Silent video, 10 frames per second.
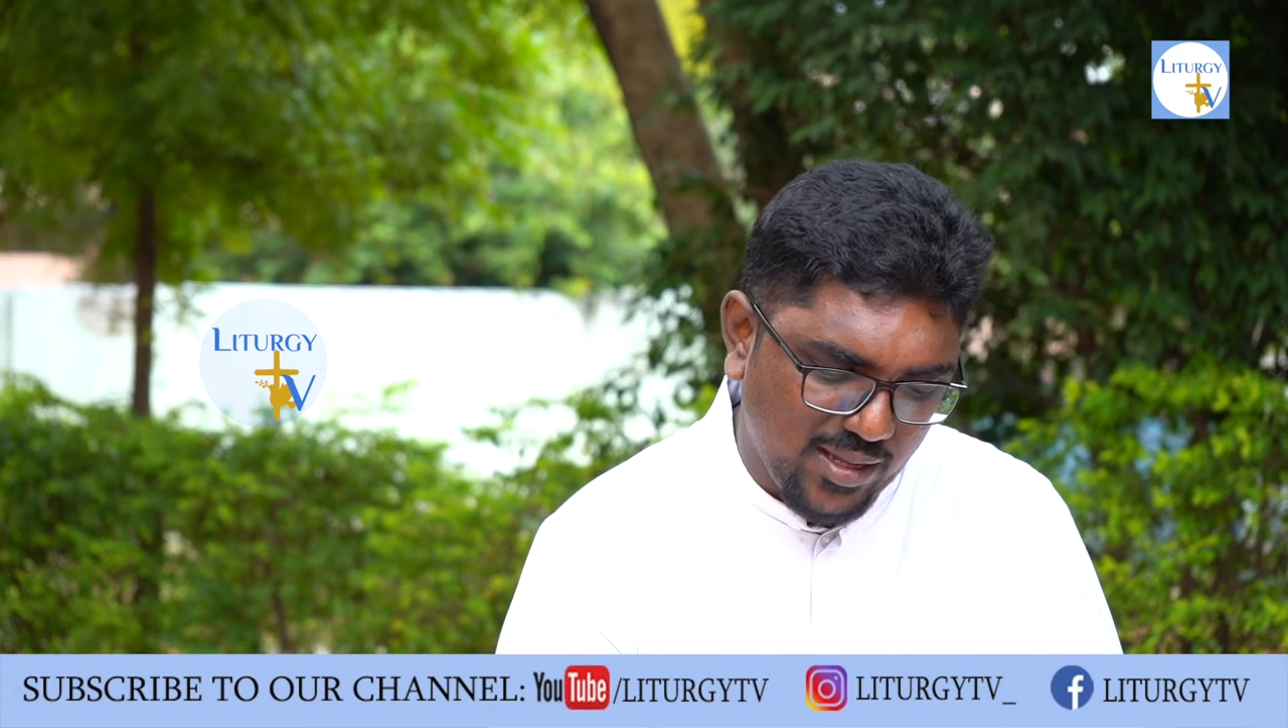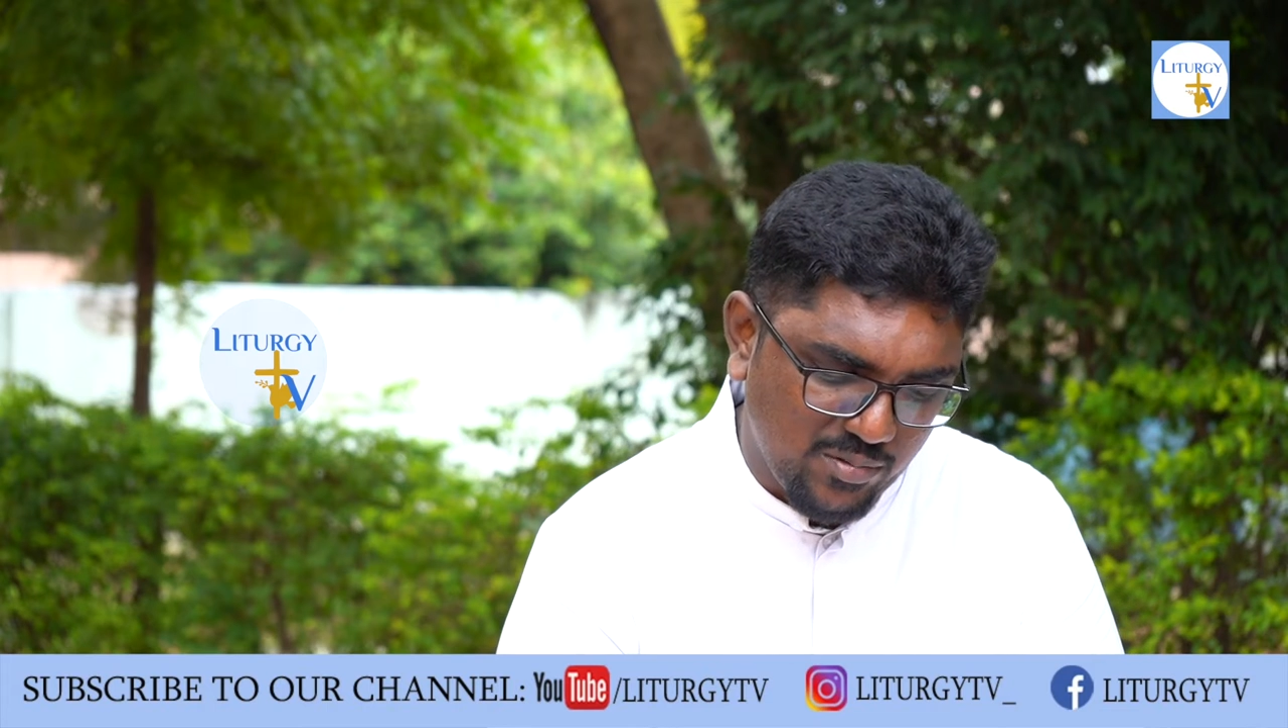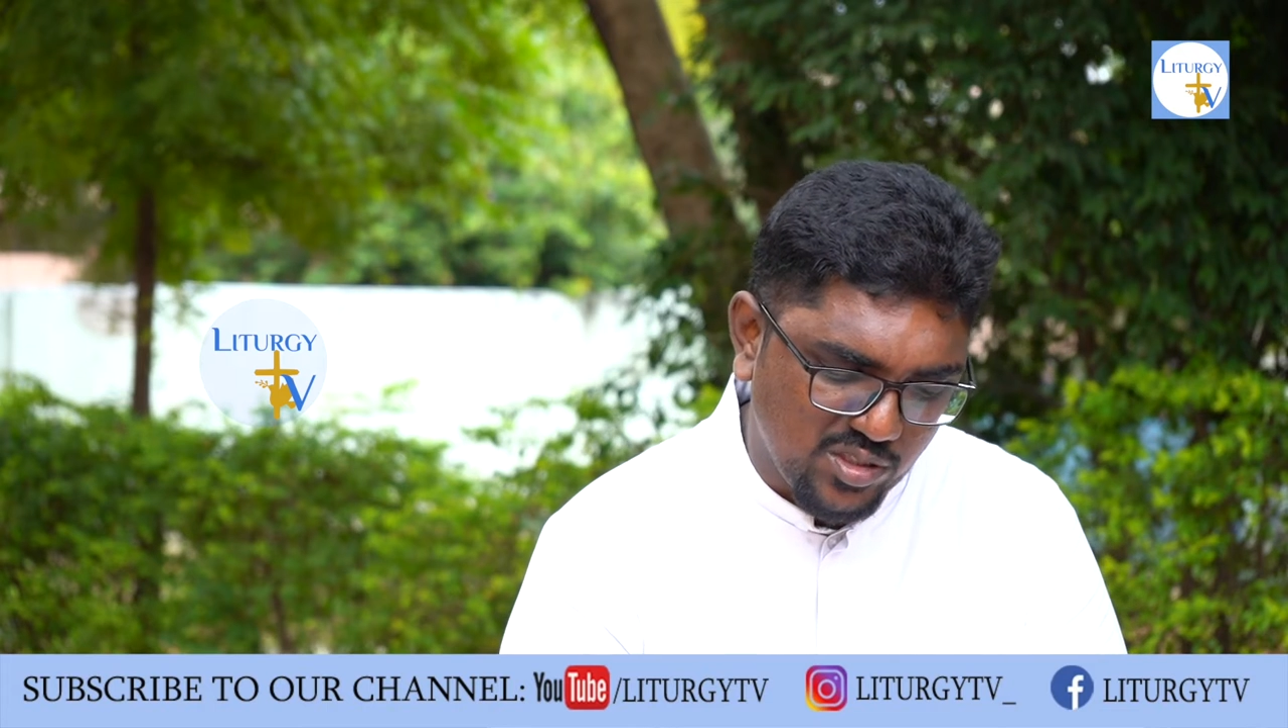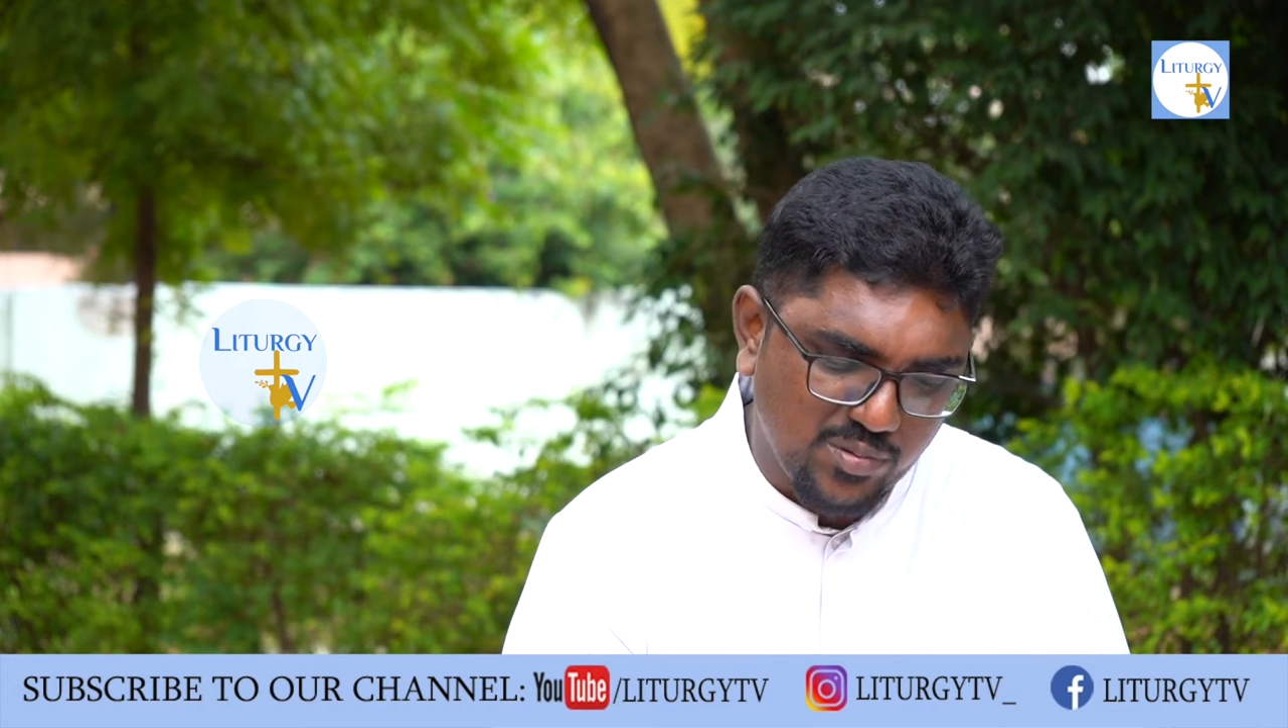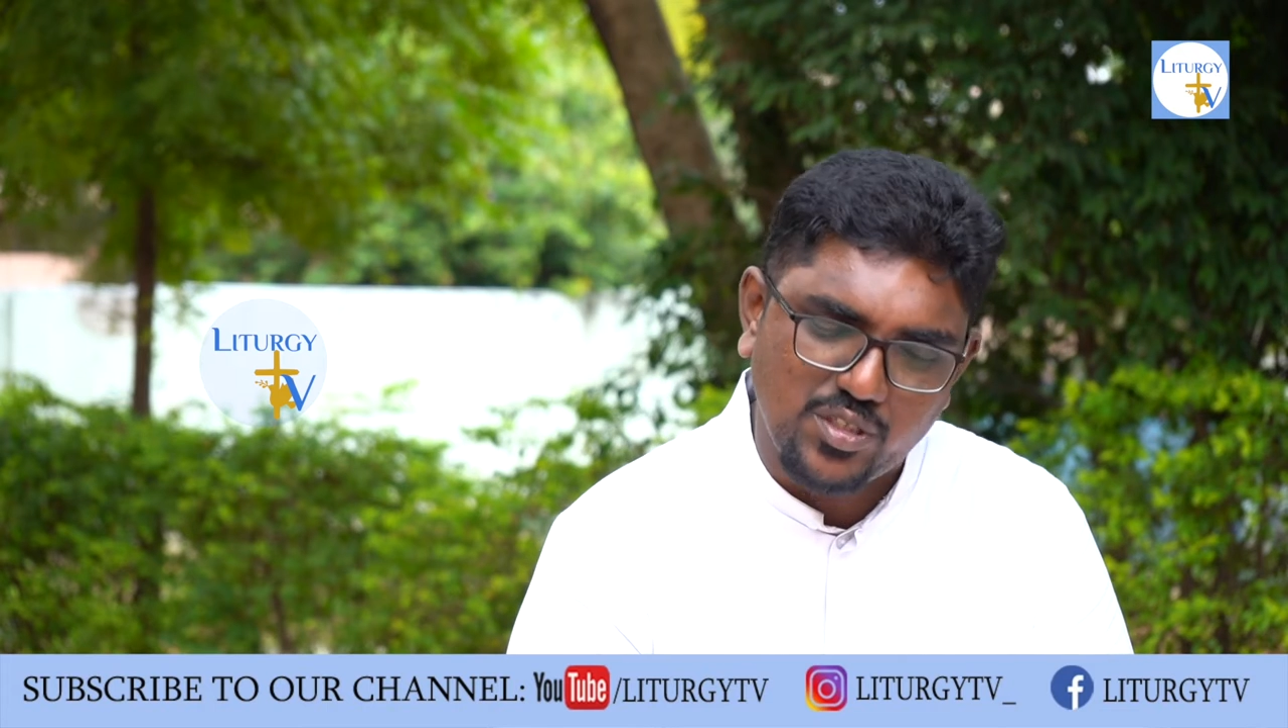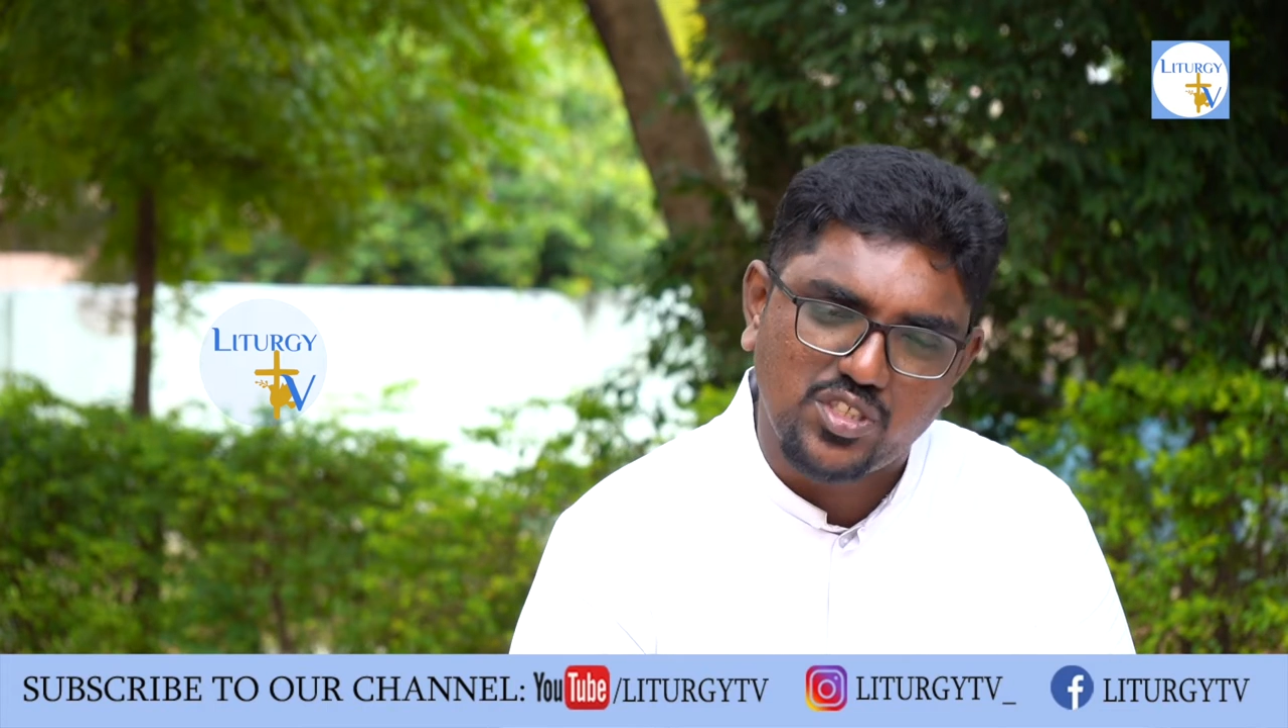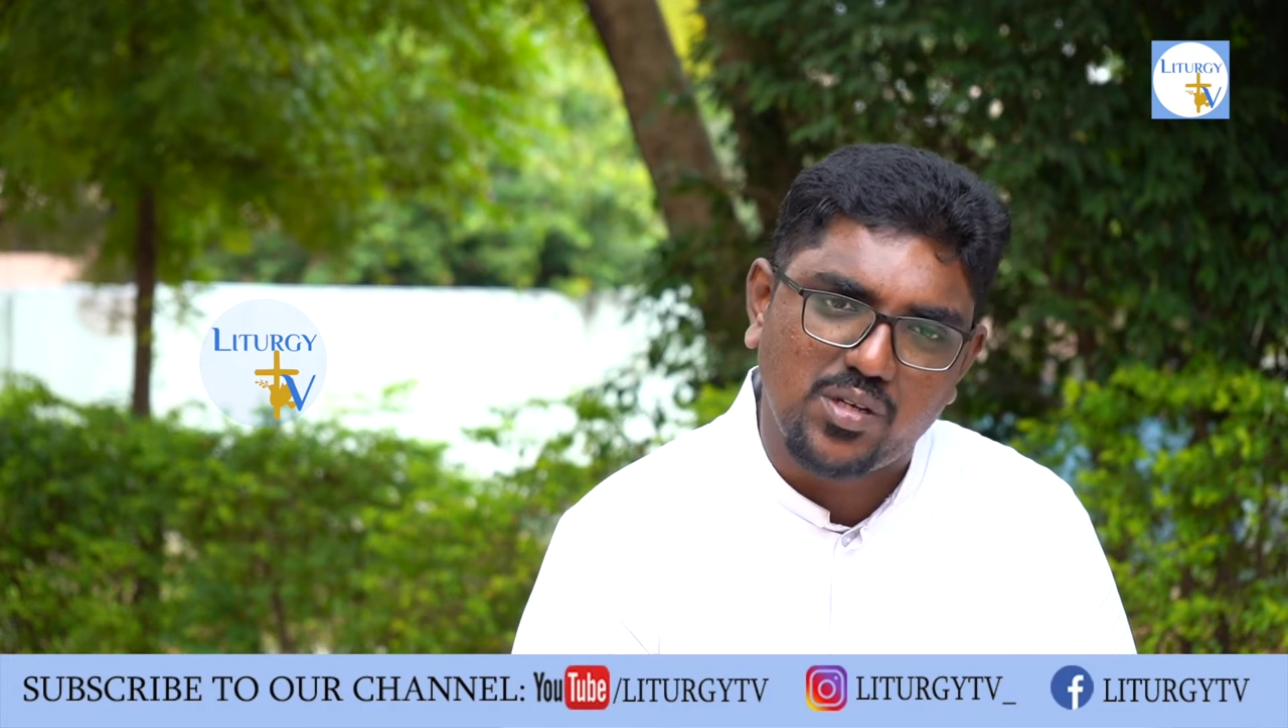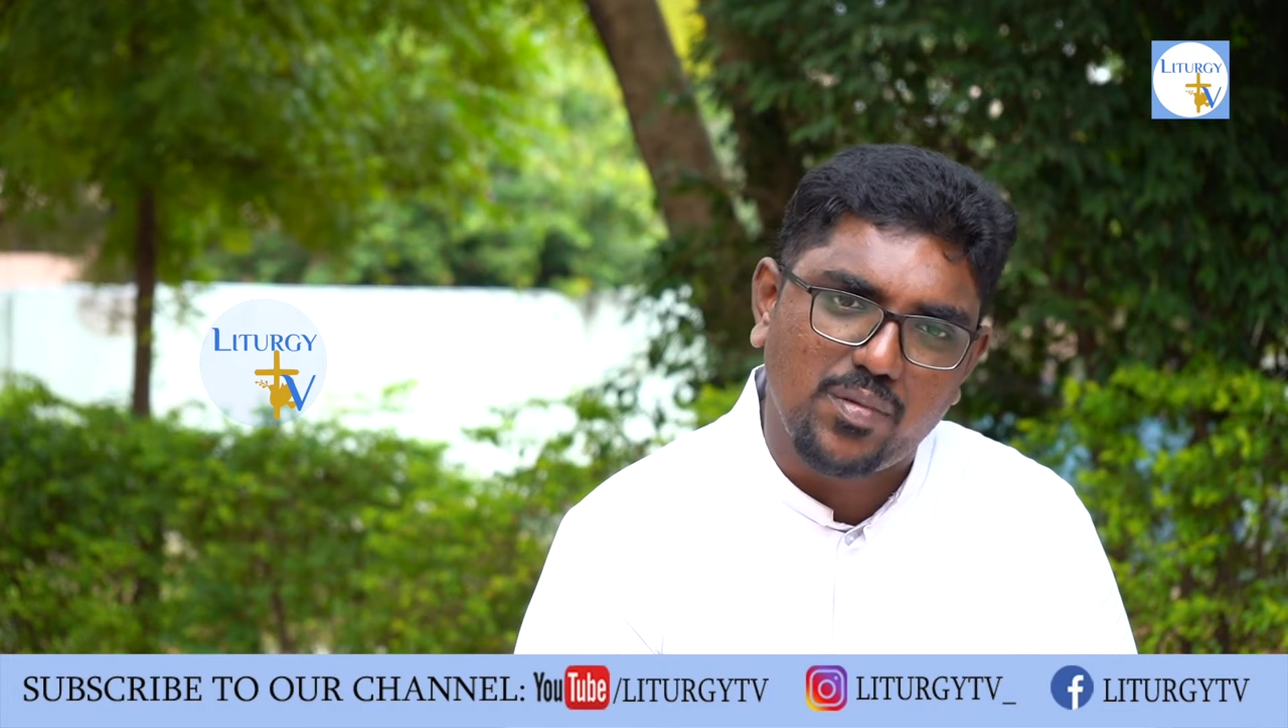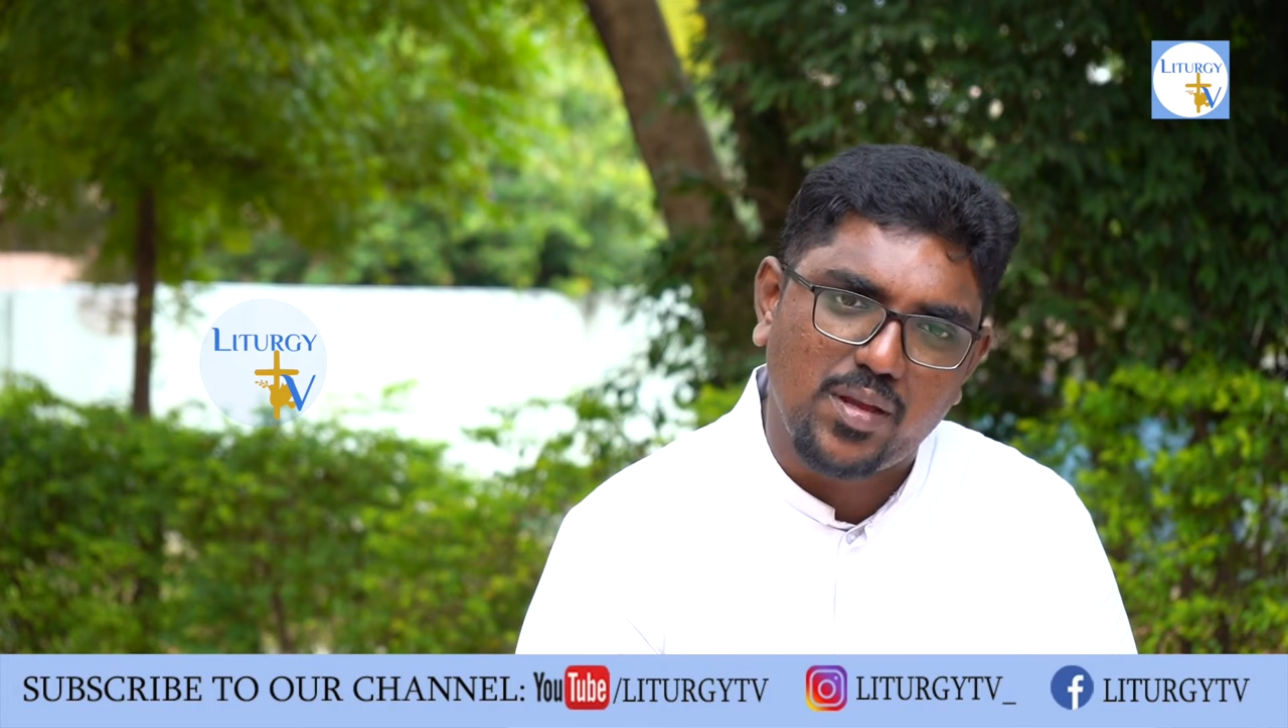Ambrose, Bishop,